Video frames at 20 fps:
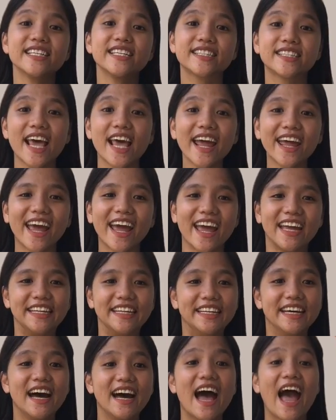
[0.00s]

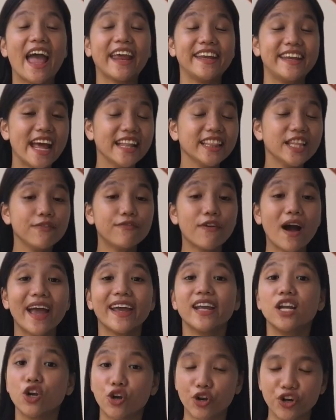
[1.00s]
Second,
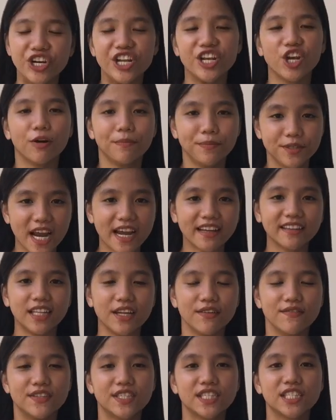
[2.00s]
identify learning
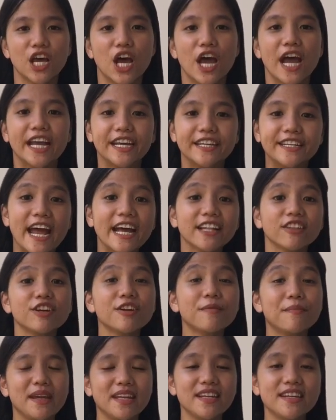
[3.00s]
objectives.
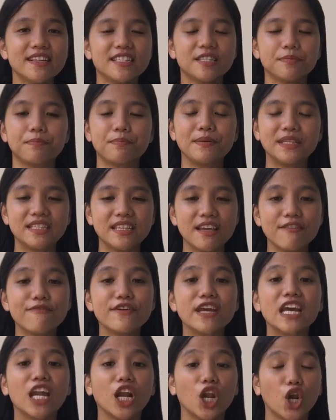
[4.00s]
Determine the
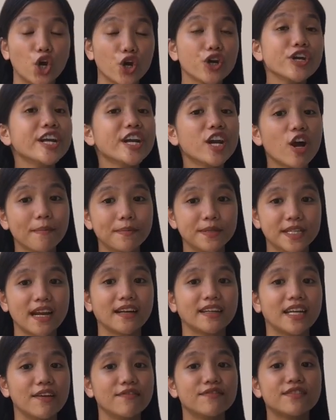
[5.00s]
specific learning
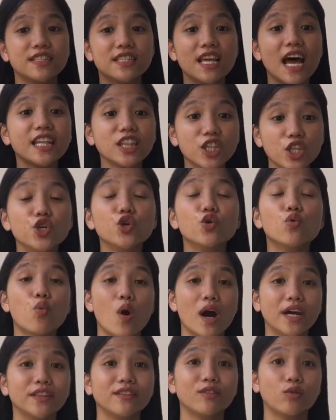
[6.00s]
objectives that you
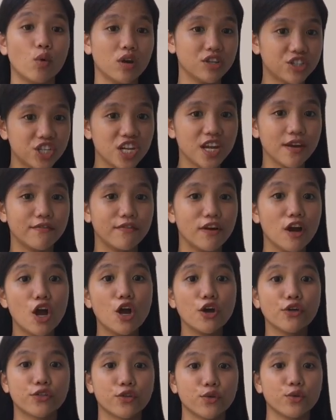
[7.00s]
want to achieve
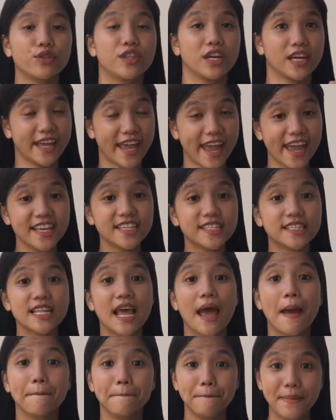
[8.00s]
through the
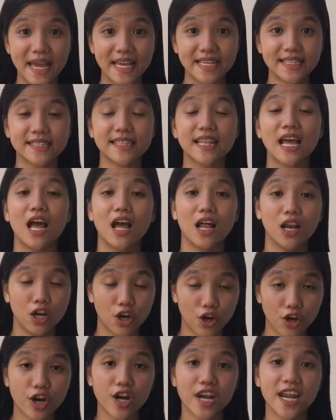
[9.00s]
case-based
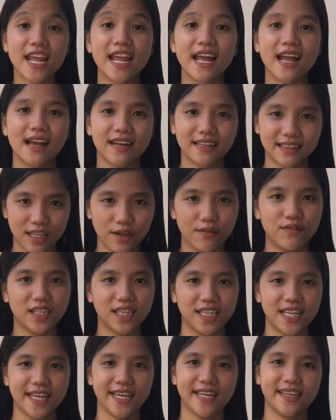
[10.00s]
learning
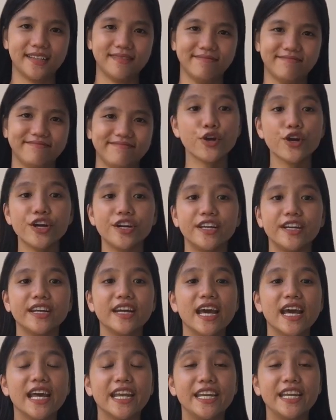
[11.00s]
activity. Third,
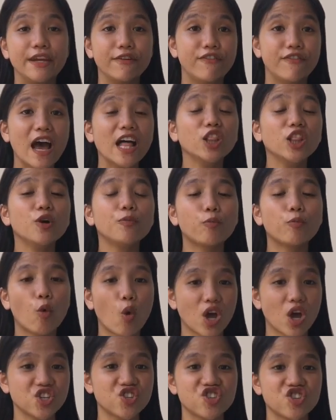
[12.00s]
develop
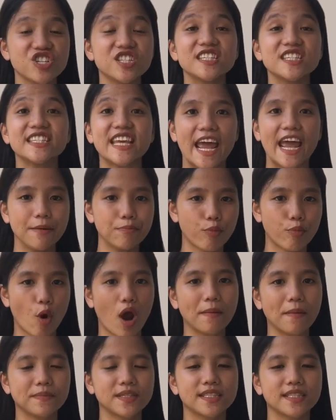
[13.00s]
questions and
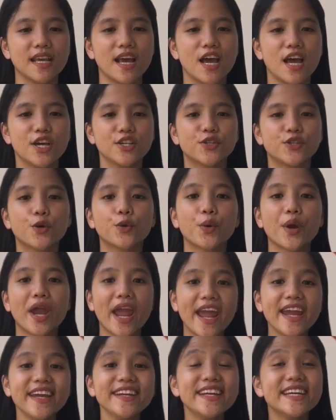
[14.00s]
prompts. So
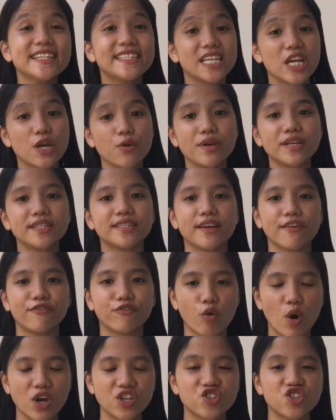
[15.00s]
create a series
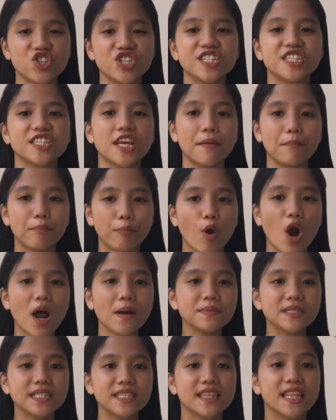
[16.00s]
of questions and
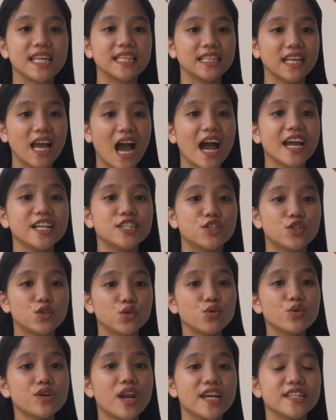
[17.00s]
prompts that guide
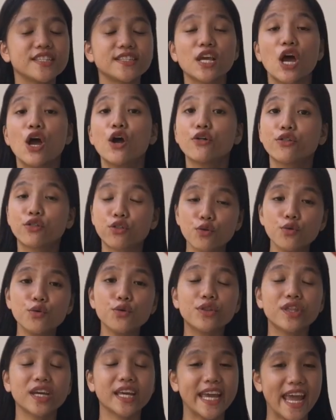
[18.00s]
students
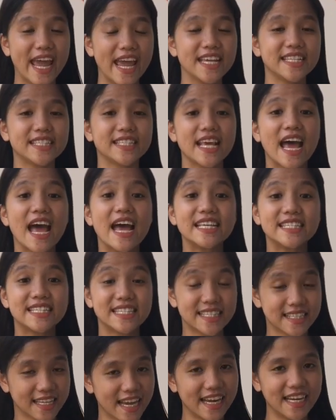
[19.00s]
through the case
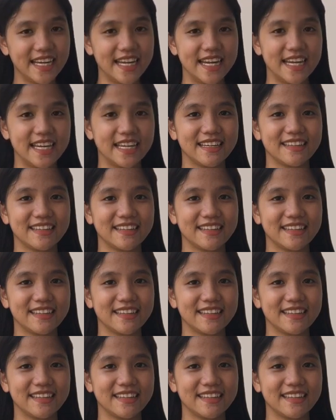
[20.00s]
study.